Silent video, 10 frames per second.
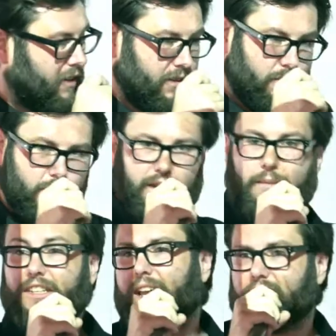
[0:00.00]
of
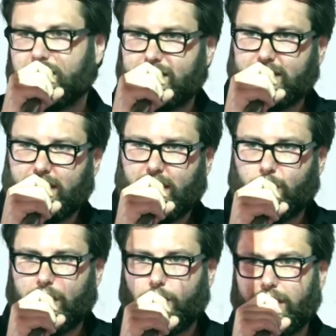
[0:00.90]
limitations
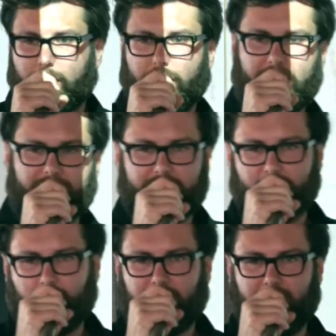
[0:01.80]
on where we could put it
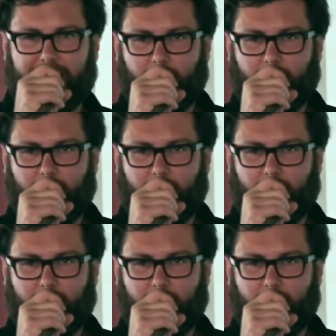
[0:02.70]
since we are an